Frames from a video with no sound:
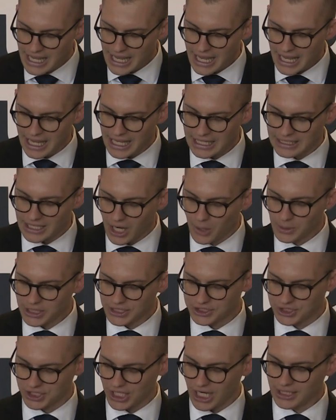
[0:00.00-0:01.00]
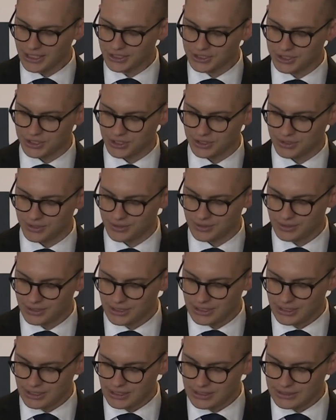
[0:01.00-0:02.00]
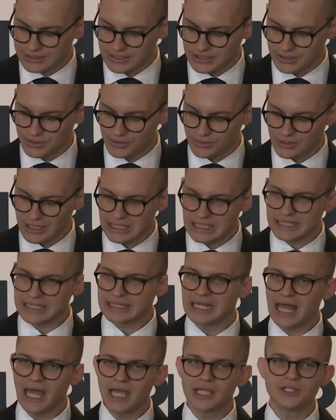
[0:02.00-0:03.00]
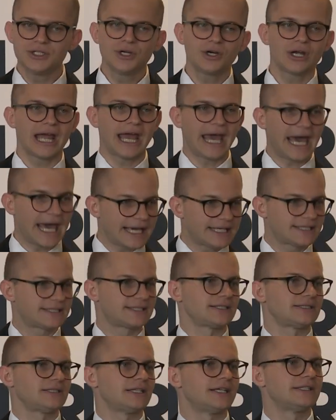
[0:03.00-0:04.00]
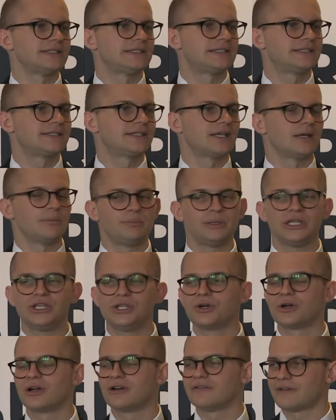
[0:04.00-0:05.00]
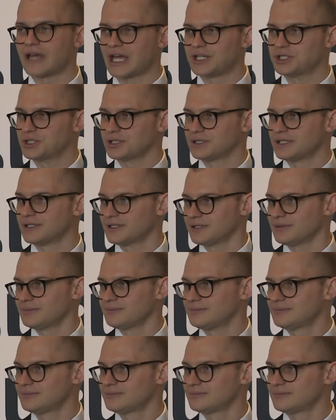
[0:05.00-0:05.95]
And I want to challenge you to let your excellence be your evangelism.